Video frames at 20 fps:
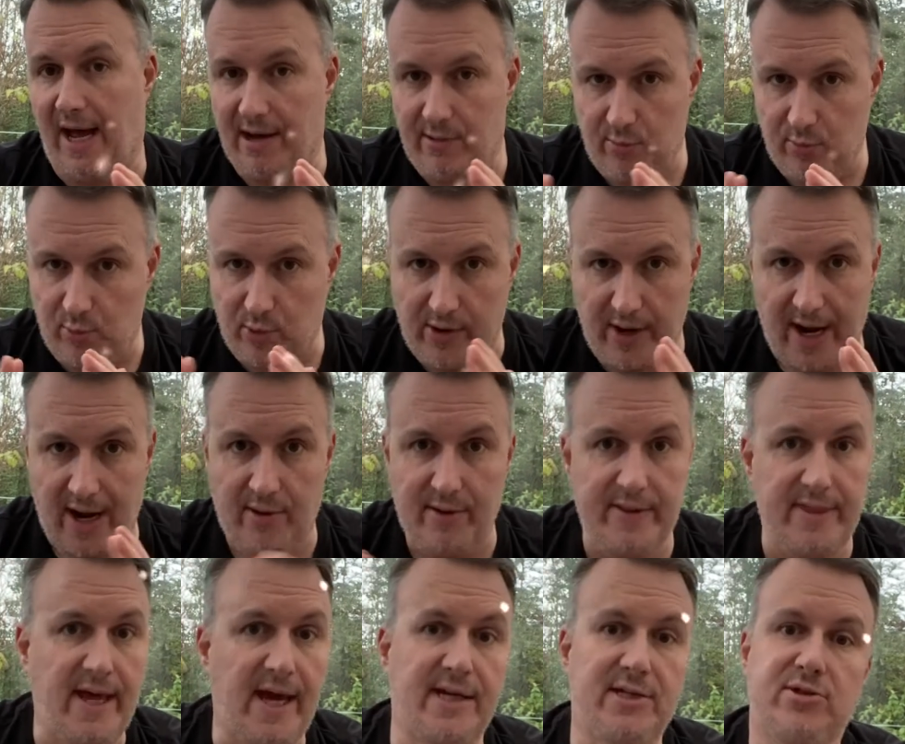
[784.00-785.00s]
were out
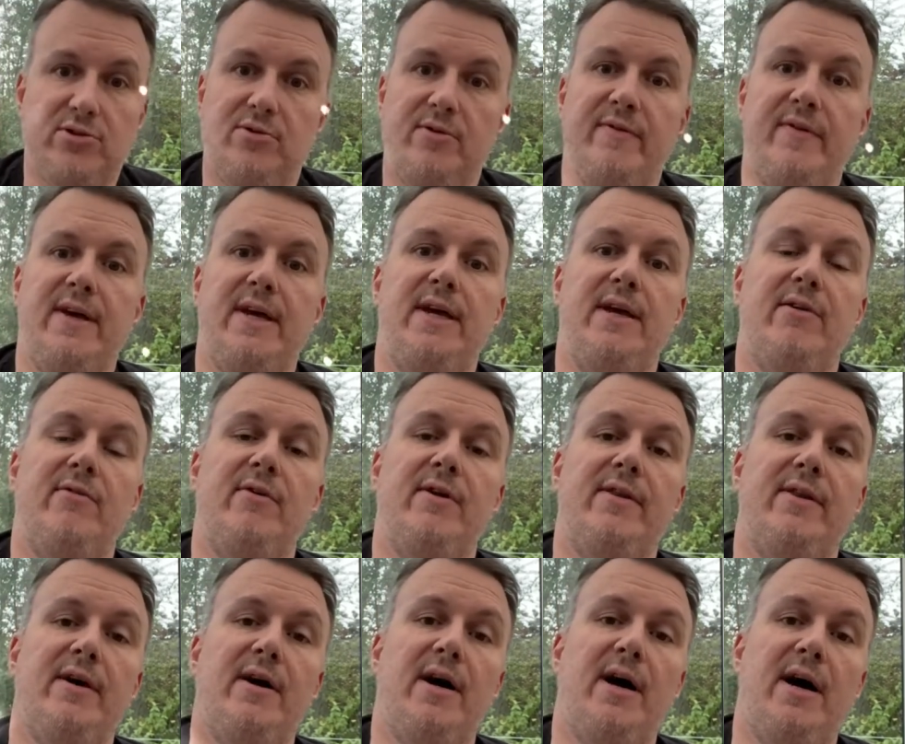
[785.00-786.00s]
in that sort of era,
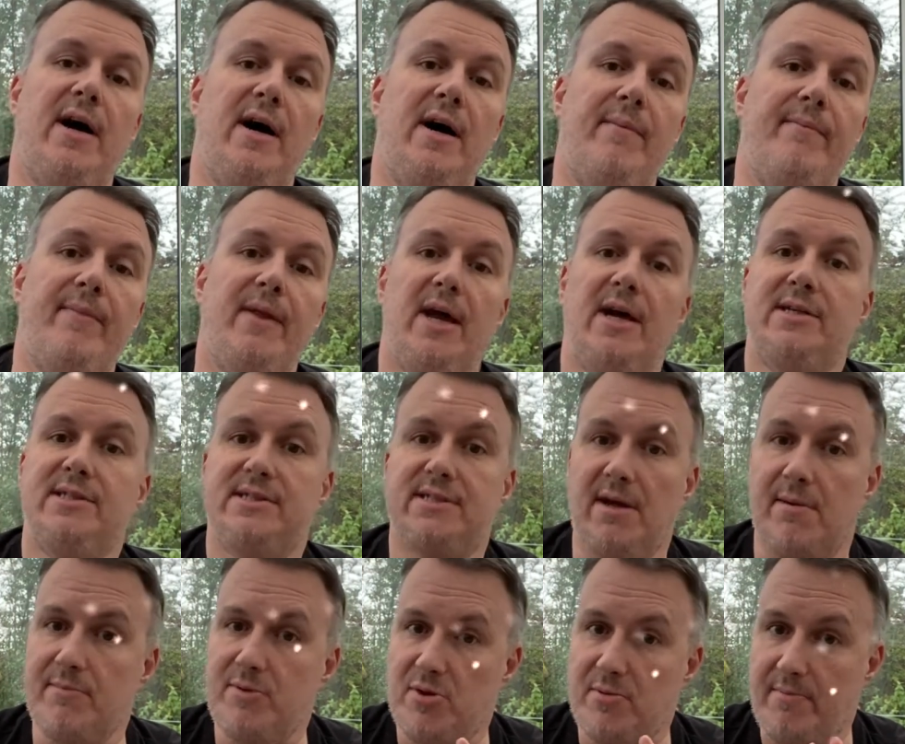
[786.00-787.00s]
that
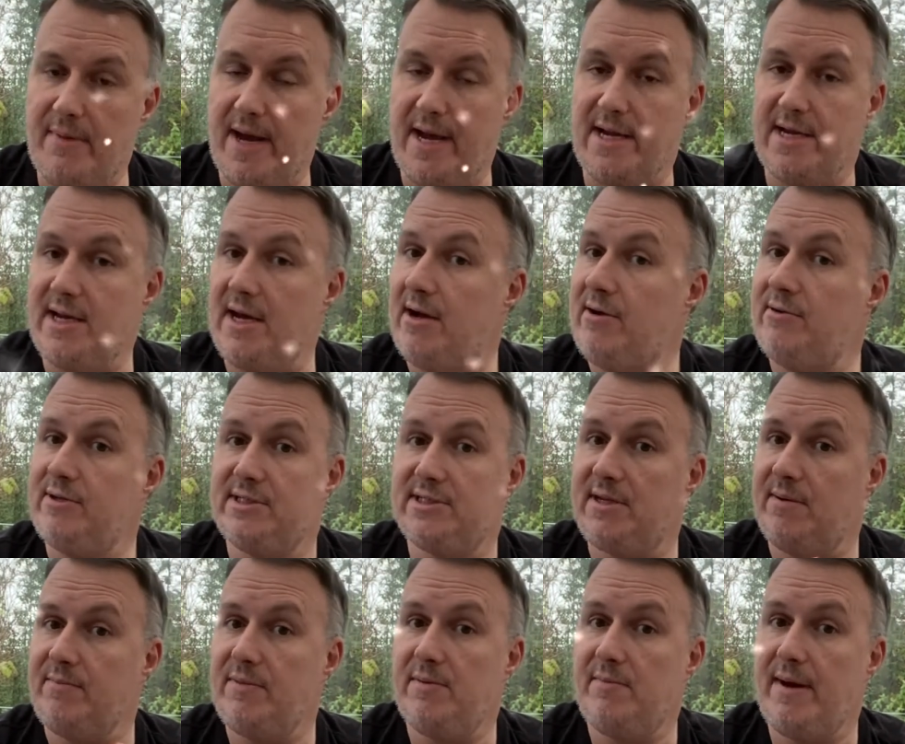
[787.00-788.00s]
some you may know and
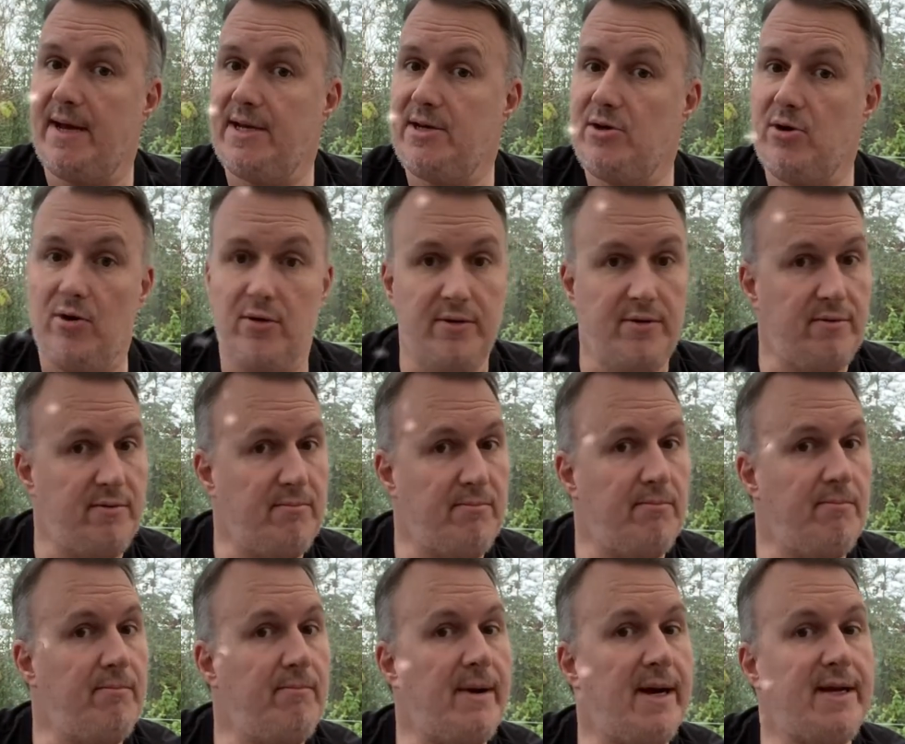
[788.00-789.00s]
some you may not
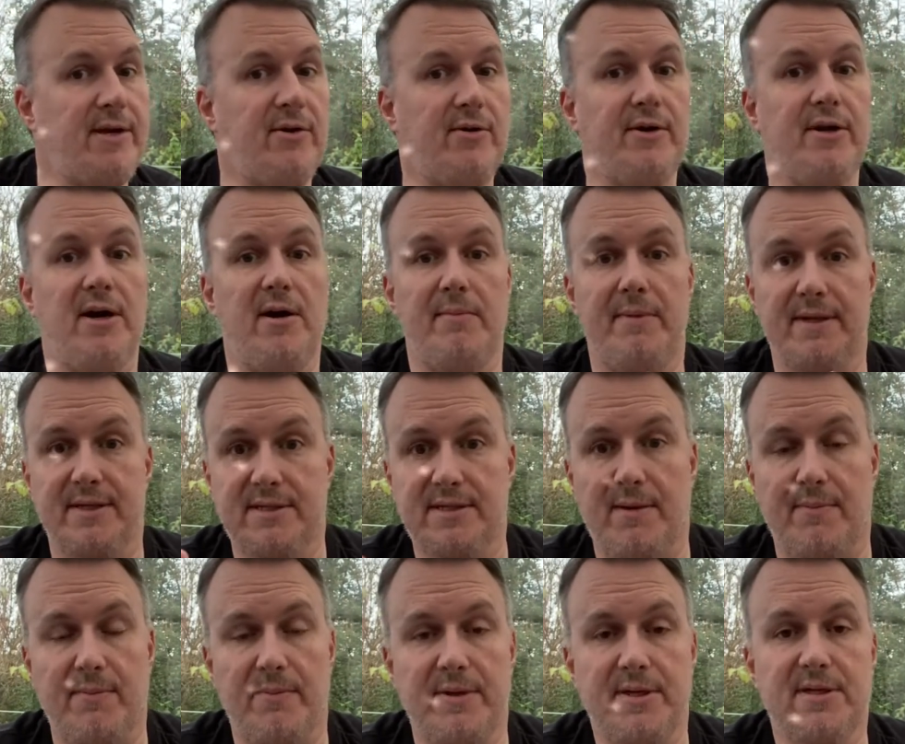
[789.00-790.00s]
know, but
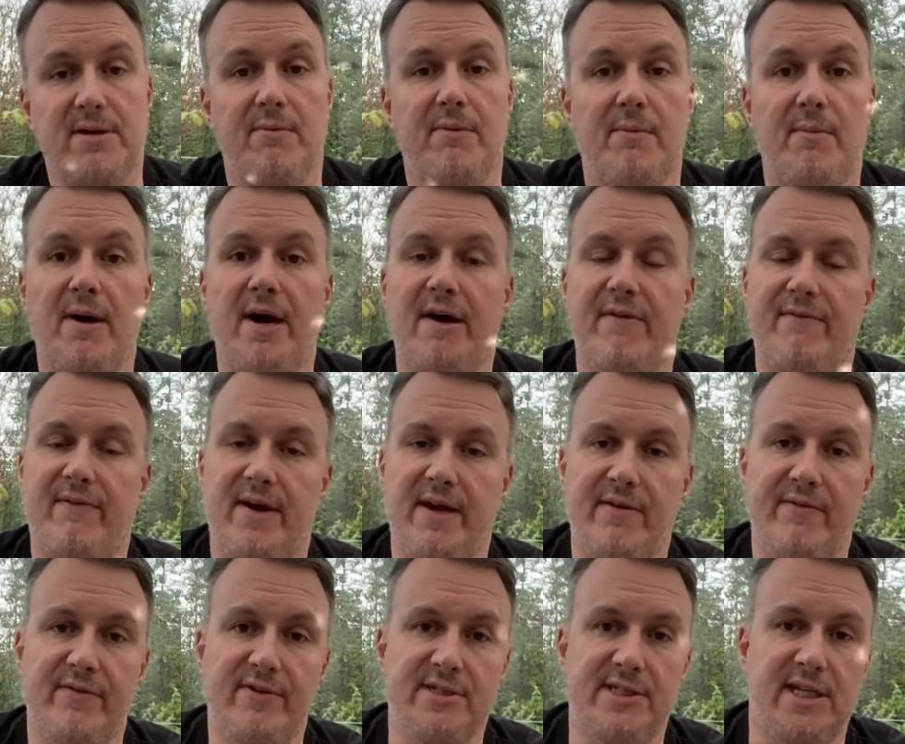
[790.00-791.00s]
some of my
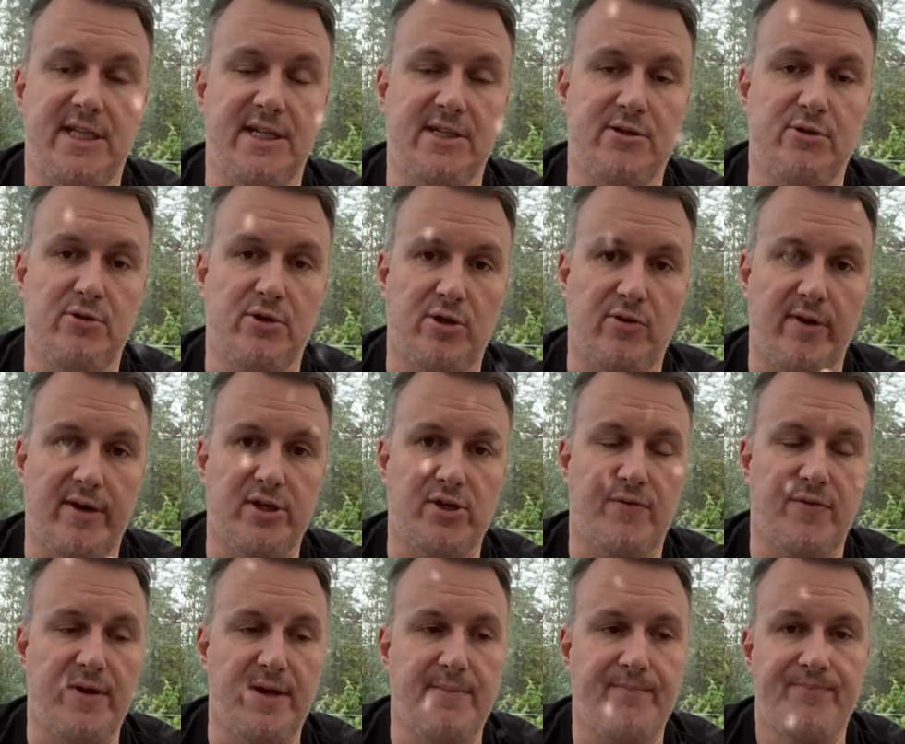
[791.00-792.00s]
favourites in the sort of grunge
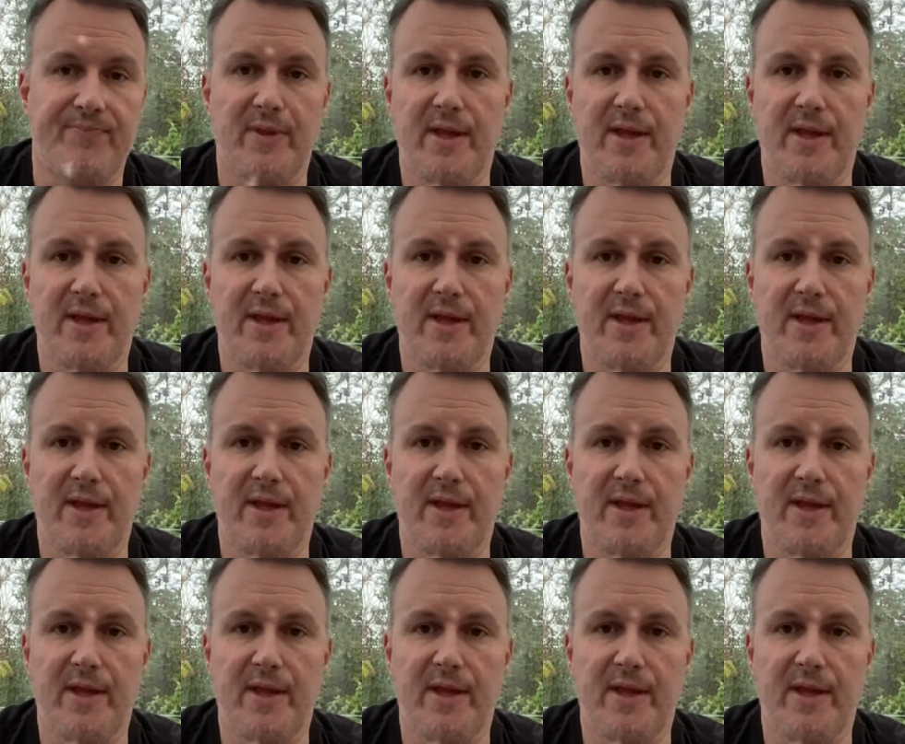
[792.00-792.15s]
theme.